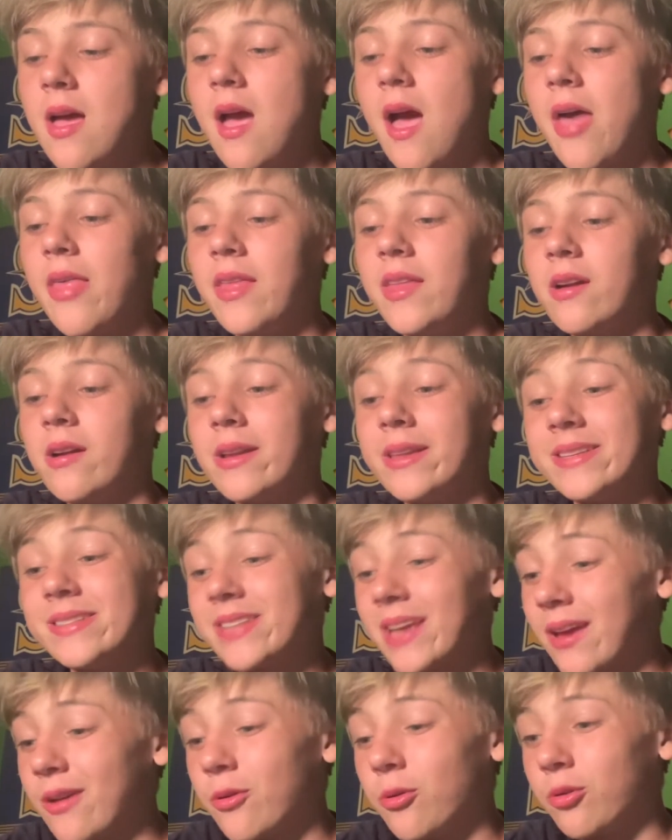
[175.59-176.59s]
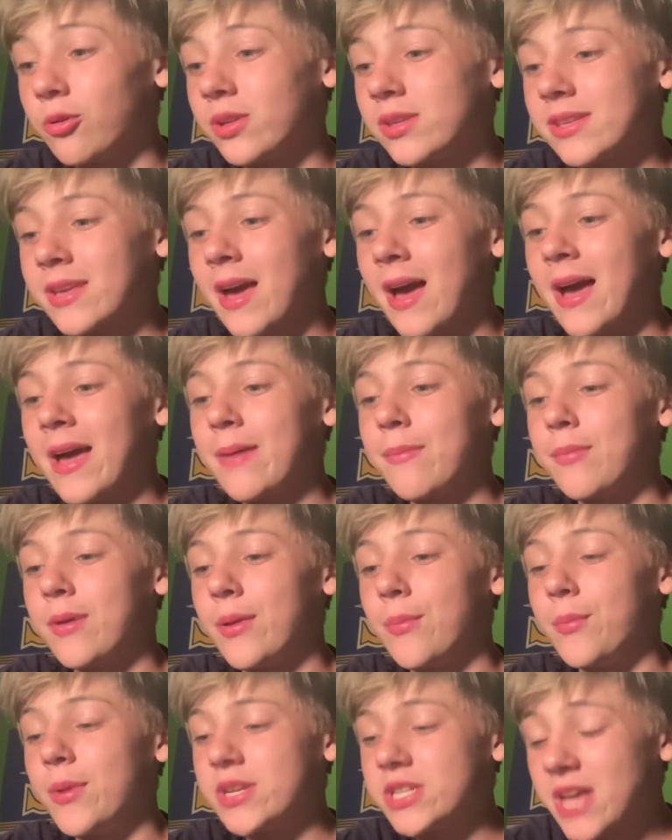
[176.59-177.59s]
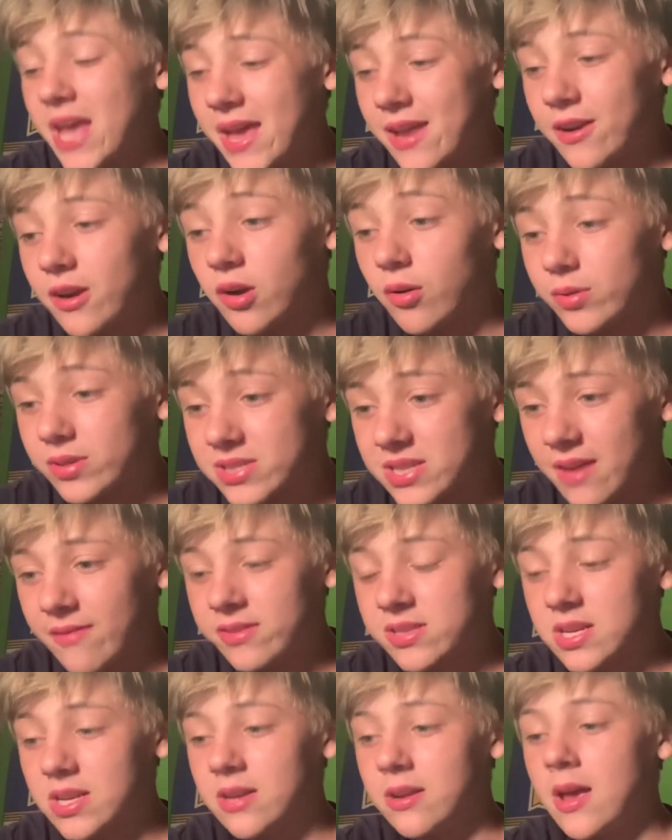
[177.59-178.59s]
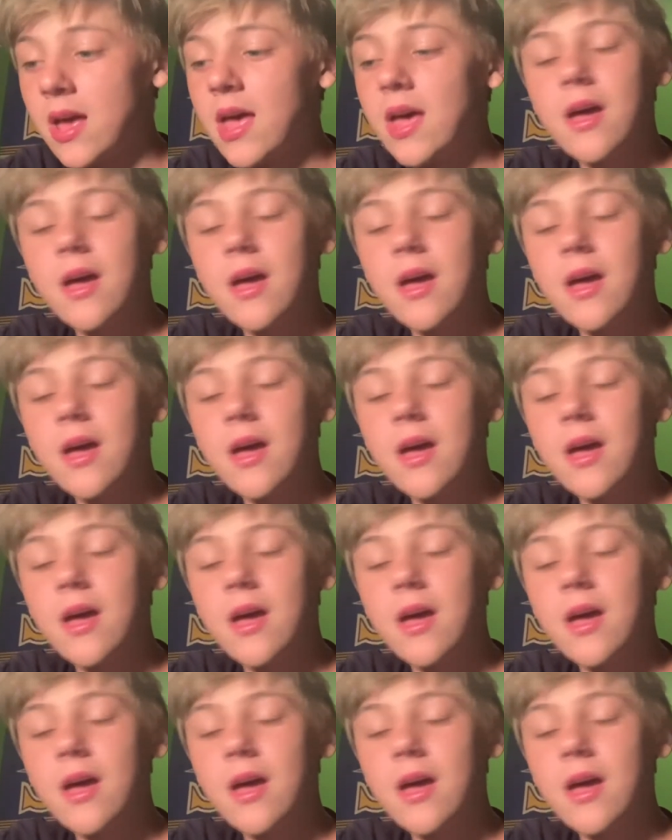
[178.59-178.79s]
and then the second oldest guy being Mitch Haniger with 17,